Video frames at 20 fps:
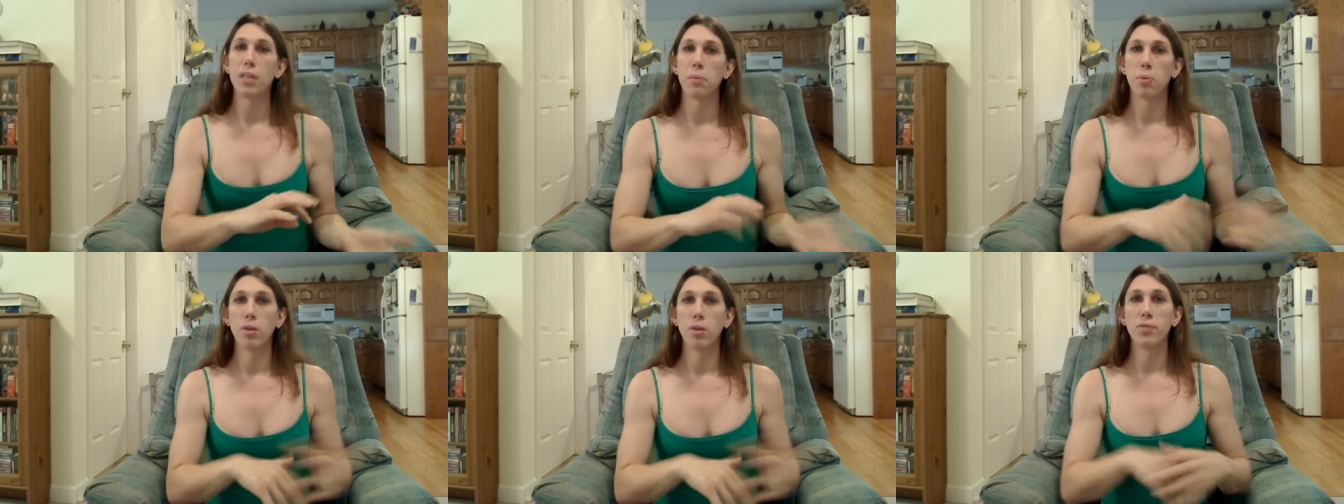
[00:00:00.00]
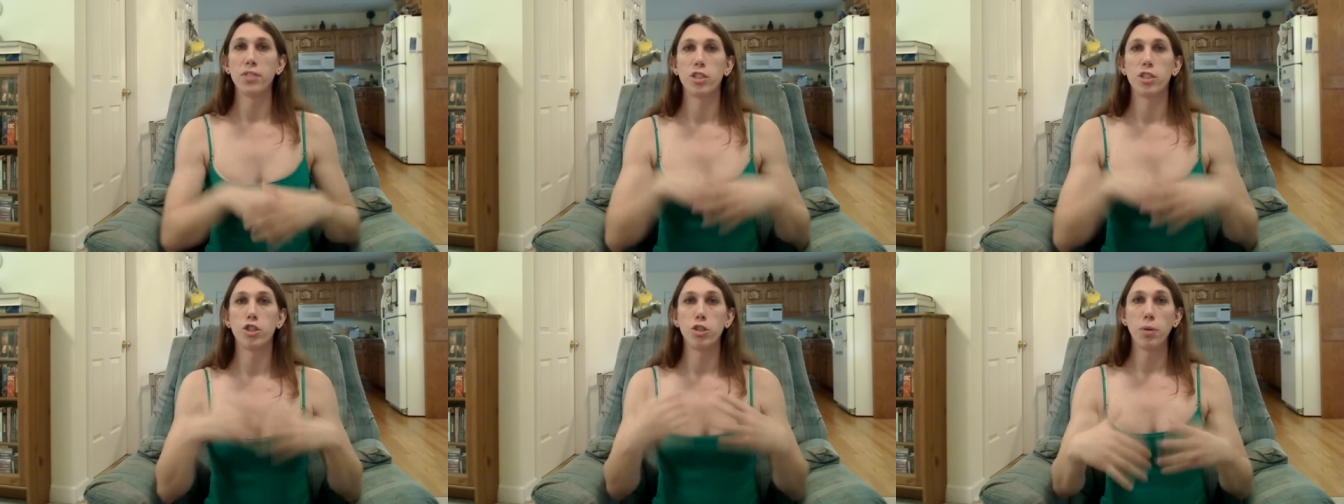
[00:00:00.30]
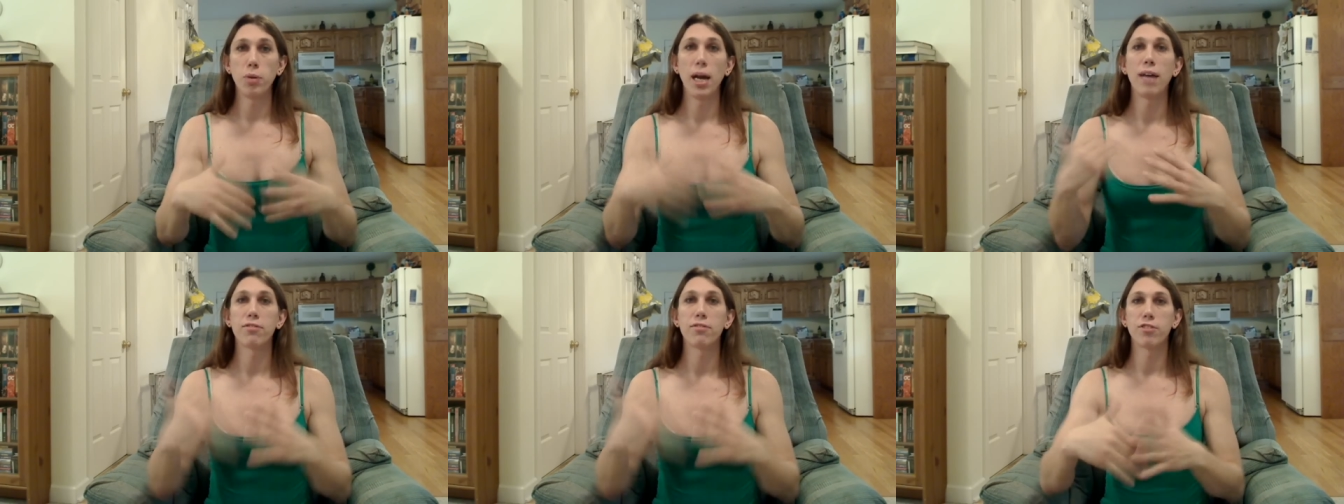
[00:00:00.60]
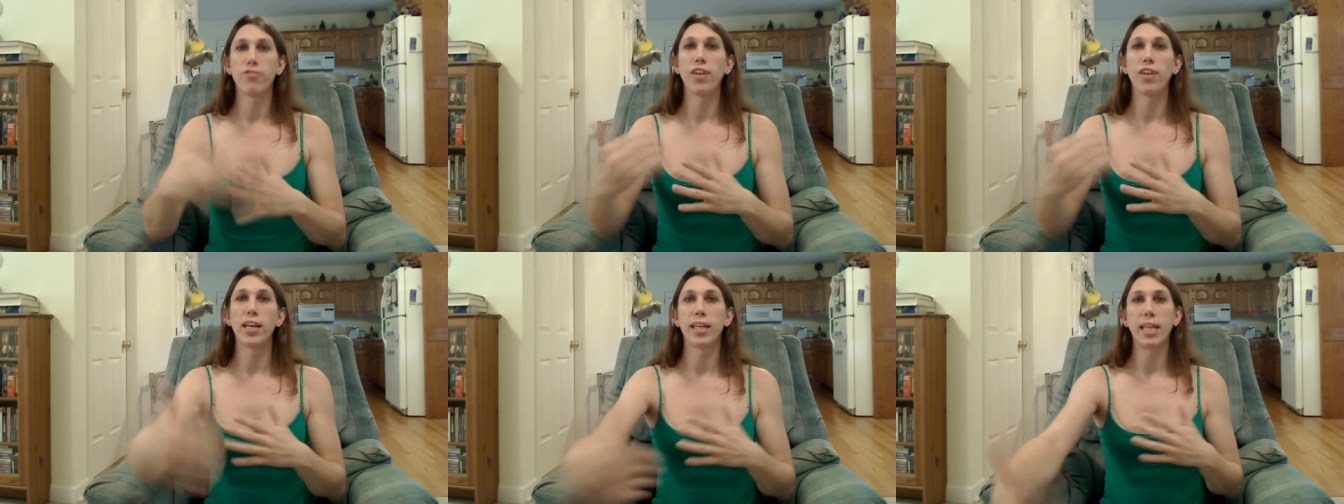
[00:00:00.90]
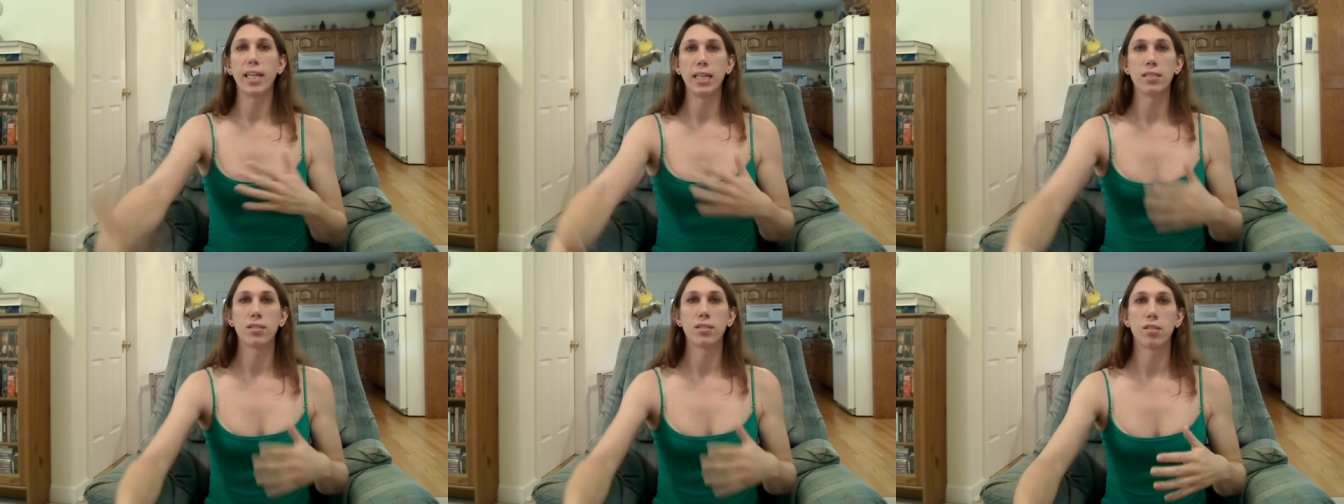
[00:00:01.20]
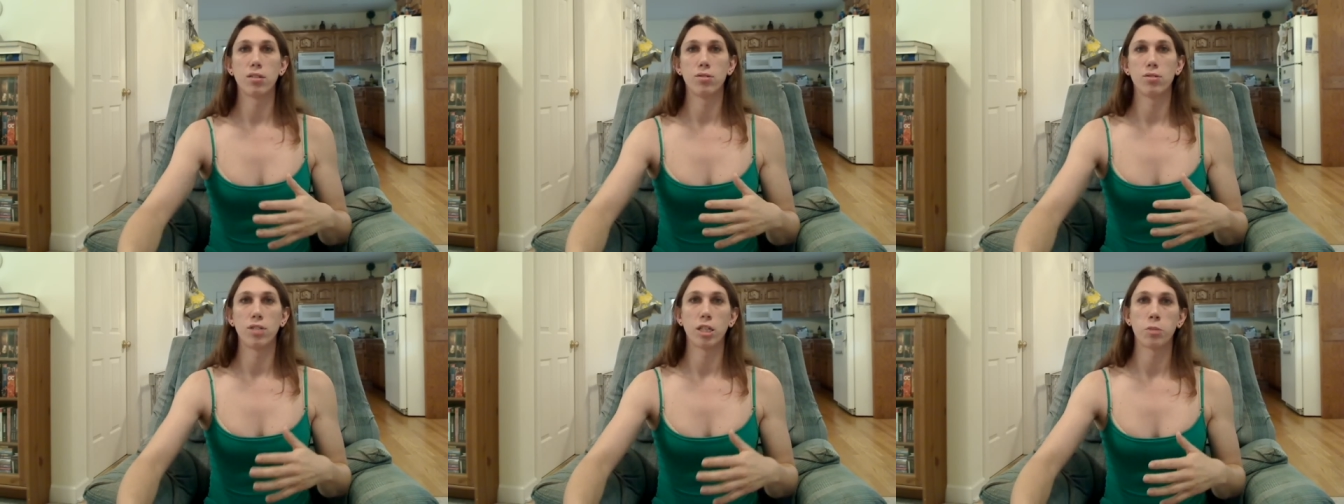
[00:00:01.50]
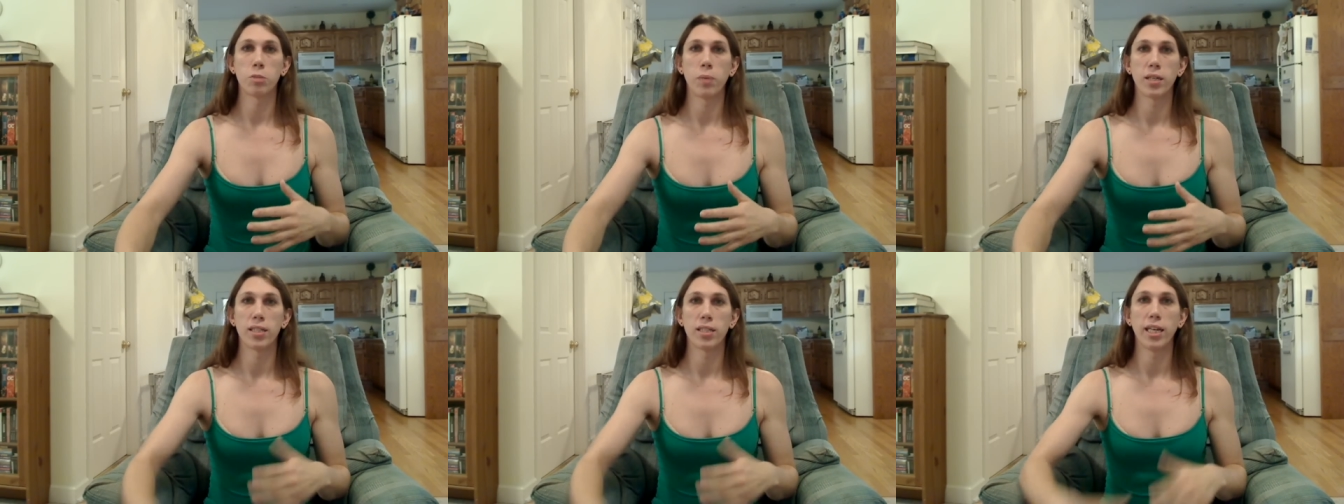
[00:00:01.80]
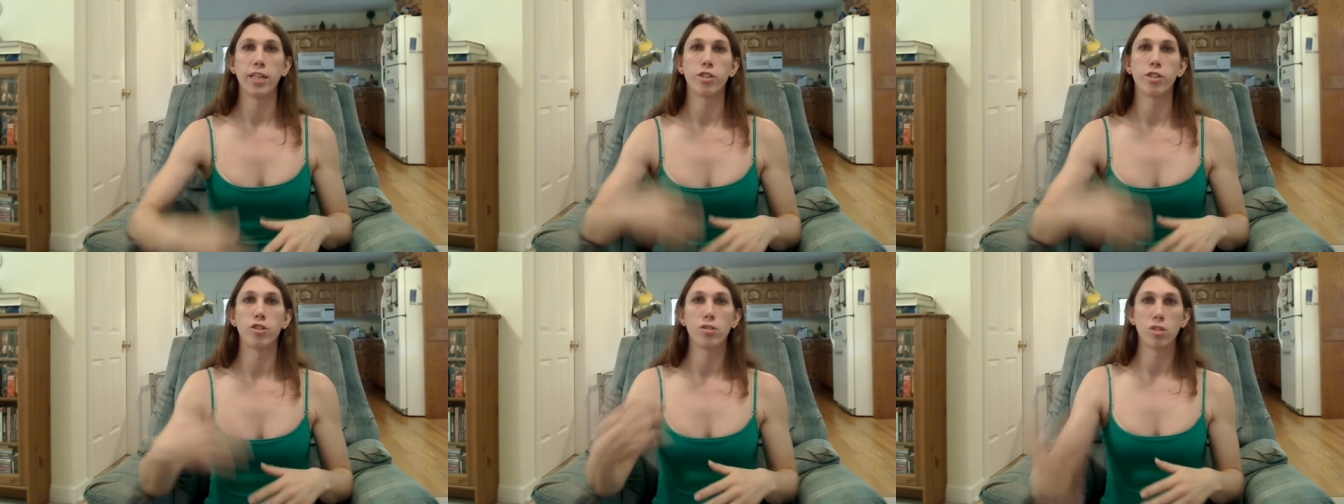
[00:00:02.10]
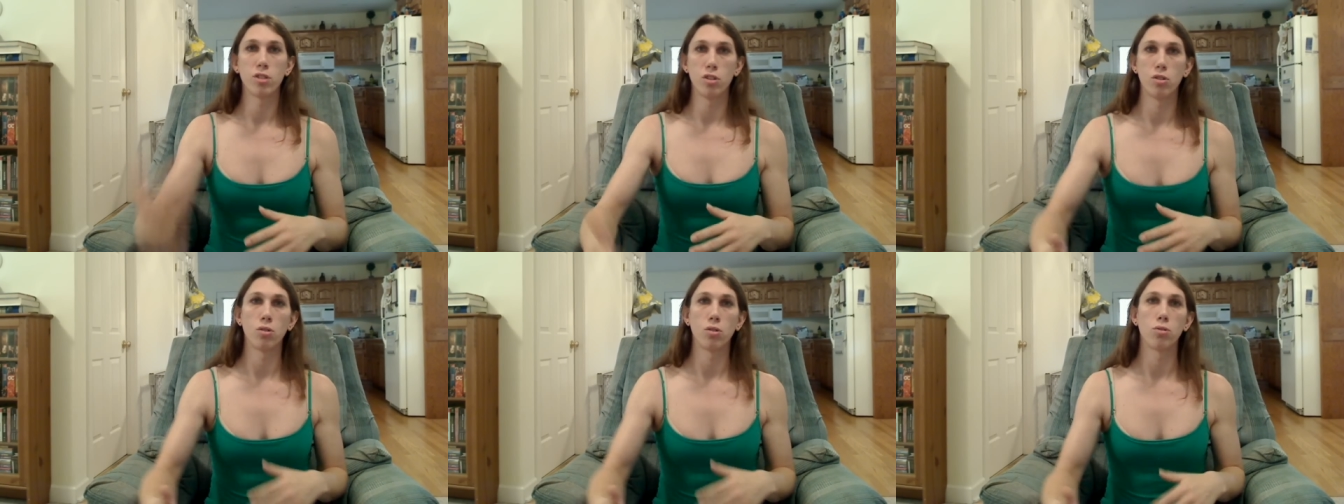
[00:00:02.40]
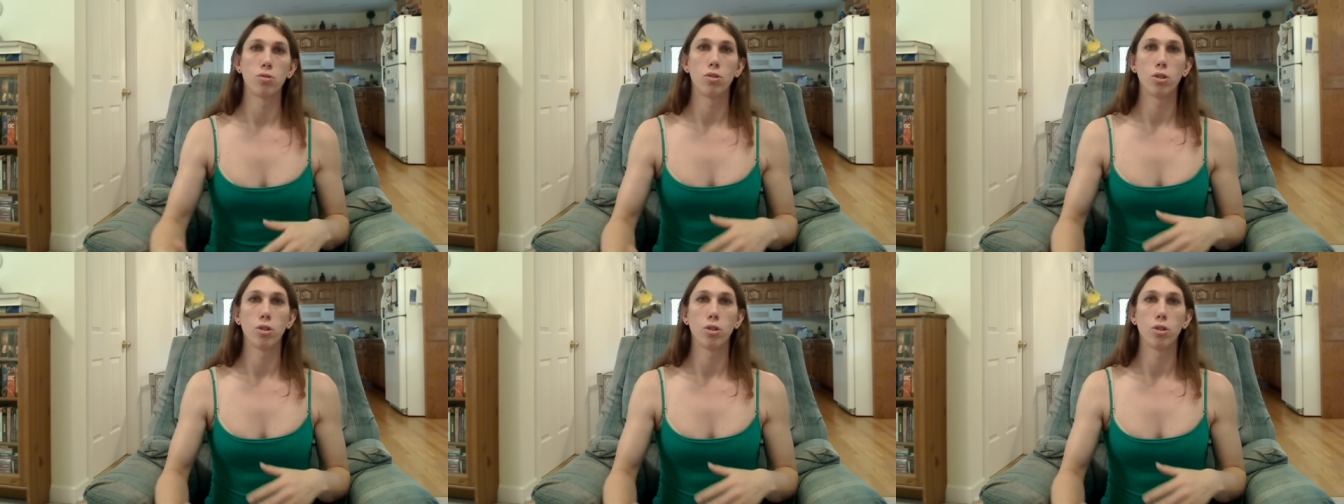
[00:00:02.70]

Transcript: that privilege, you have to fight against those expectations and